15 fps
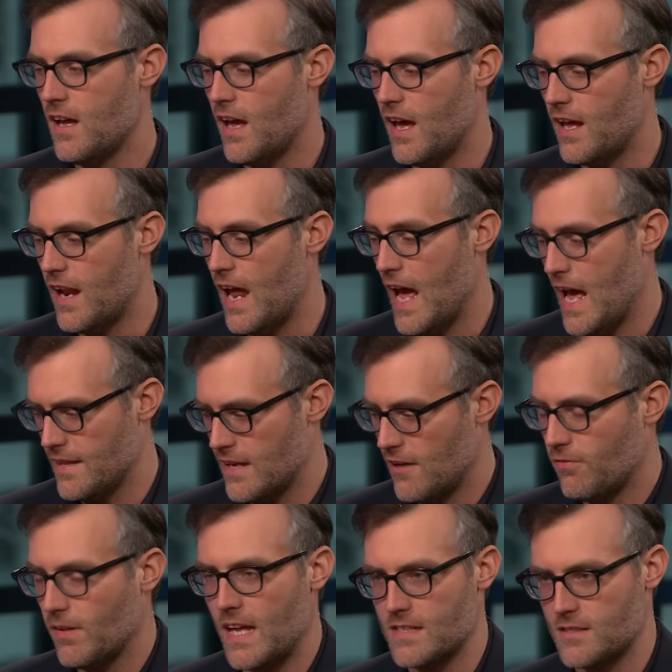and ha-
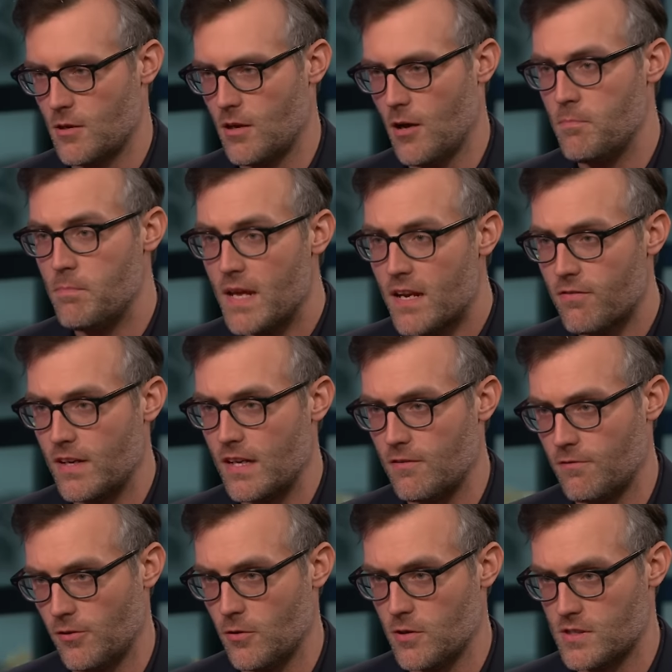definitely has a, a, bit of an
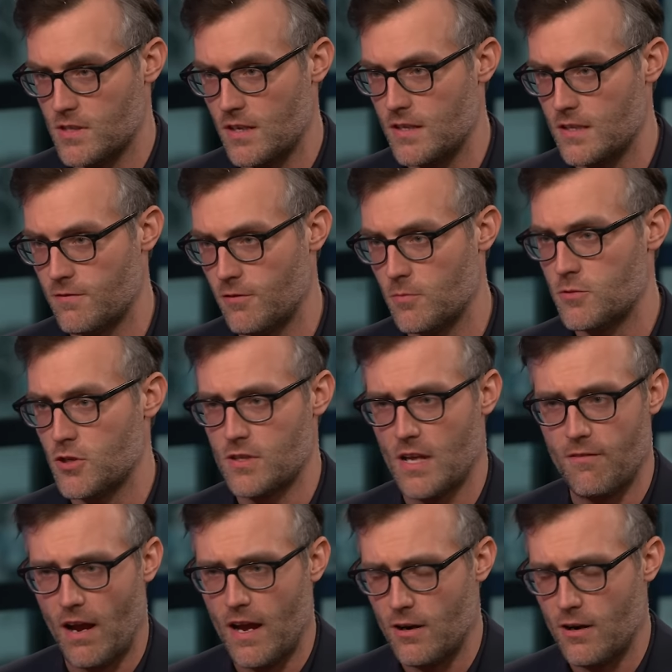influence on this film. Just I've, i